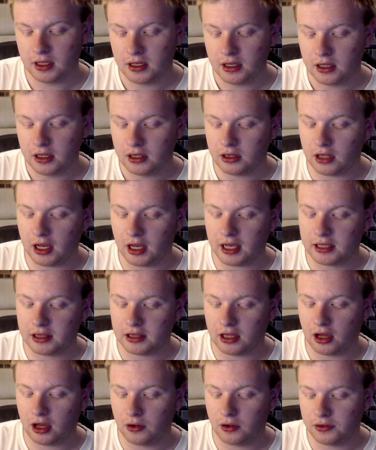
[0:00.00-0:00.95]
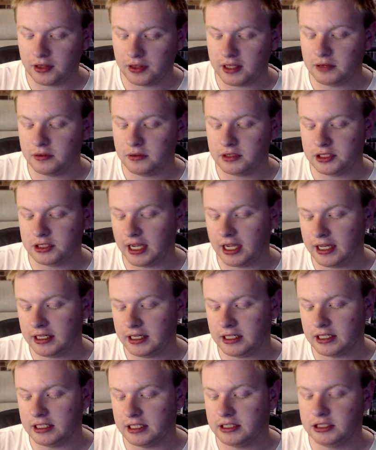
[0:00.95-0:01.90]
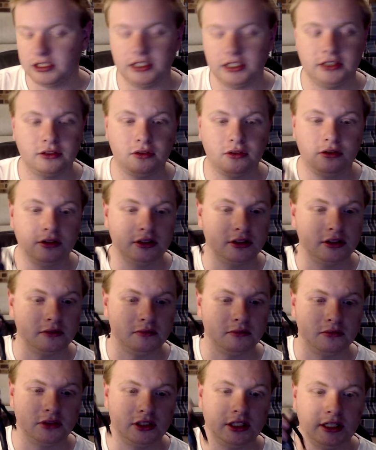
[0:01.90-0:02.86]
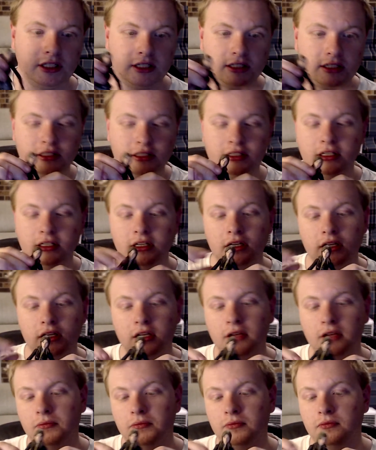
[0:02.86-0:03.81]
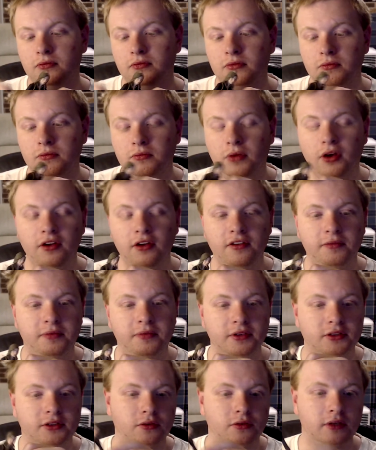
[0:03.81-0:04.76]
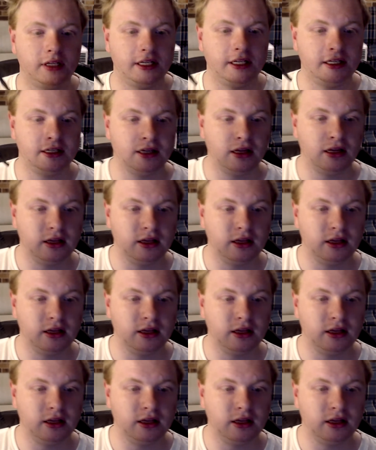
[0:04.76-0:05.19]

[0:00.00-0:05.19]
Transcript: Like the whole thing with Jaina is she's awesome. She can move between